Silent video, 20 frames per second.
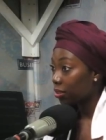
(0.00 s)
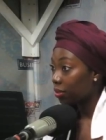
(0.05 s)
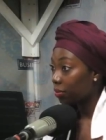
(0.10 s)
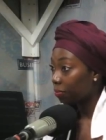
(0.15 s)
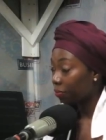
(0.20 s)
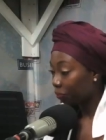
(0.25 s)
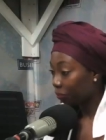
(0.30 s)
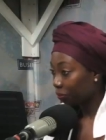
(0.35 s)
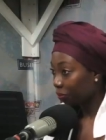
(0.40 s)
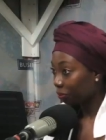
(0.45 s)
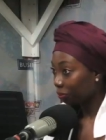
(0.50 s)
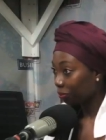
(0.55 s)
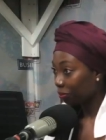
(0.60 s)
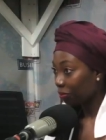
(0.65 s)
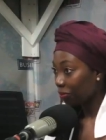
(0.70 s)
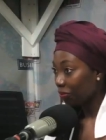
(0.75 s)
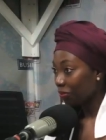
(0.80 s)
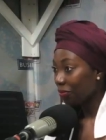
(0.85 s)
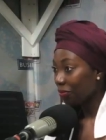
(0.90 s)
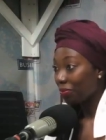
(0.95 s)
It might have,
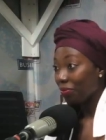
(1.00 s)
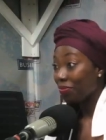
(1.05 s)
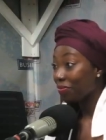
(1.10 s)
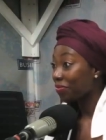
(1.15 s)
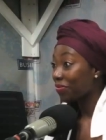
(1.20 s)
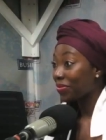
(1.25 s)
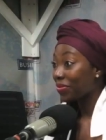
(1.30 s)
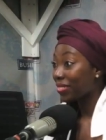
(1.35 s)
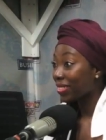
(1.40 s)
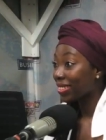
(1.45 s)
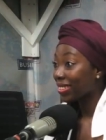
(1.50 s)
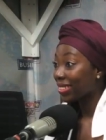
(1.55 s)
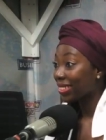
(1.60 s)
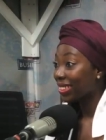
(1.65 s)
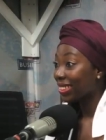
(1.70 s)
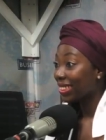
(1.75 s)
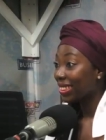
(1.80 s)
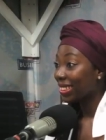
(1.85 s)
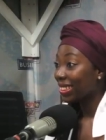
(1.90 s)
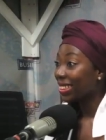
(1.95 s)
uh, it might as well
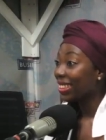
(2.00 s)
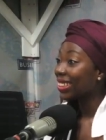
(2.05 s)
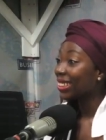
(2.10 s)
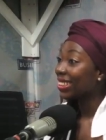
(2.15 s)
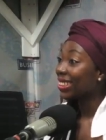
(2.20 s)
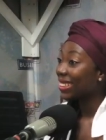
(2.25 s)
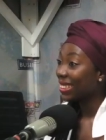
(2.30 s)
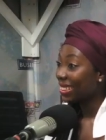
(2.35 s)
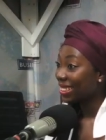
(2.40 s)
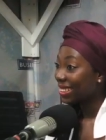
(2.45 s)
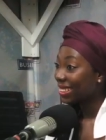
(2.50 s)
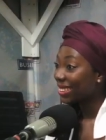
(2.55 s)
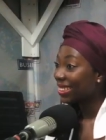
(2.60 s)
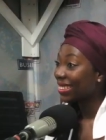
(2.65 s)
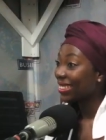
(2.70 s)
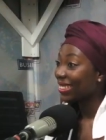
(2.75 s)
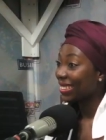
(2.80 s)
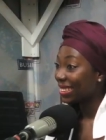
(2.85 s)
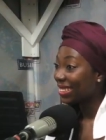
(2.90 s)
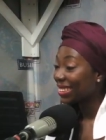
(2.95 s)
end up j- just
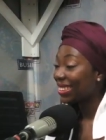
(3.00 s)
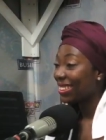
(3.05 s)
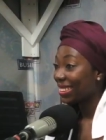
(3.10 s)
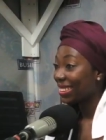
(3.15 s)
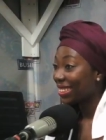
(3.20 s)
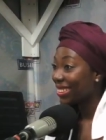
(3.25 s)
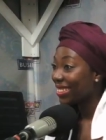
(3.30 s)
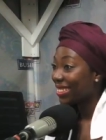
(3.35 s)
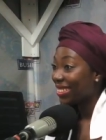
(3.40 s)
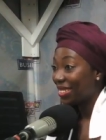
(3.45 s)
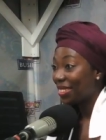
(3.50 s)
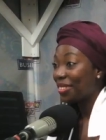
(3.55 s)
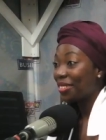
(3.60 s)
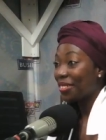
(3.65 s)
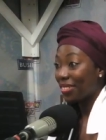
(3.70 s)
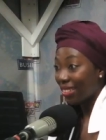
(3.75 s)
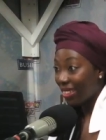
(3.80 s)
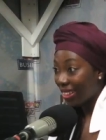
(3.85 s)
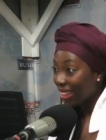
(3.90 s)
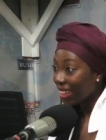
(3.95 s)
jailing uh,
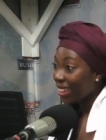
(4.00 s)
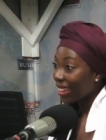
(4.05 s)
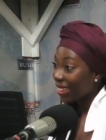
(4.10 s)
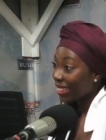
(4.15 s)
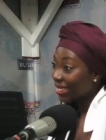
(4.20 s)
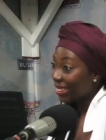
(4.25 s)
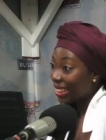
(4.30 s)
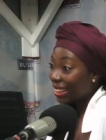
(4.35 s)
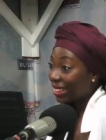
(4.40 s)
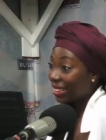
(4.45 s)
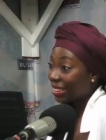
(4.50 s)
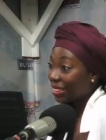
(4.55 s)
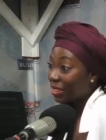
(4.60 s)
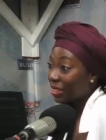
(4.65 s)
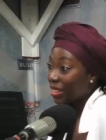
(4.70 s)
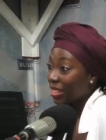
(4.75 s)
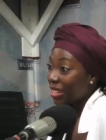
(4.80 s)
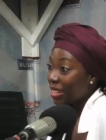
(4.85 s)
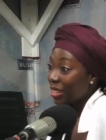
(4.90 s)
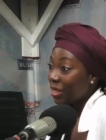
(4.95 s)
half of that exactly.
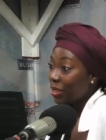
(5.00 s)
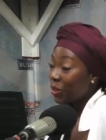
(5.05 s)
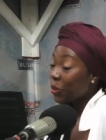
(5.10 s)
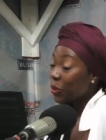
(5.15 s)
population.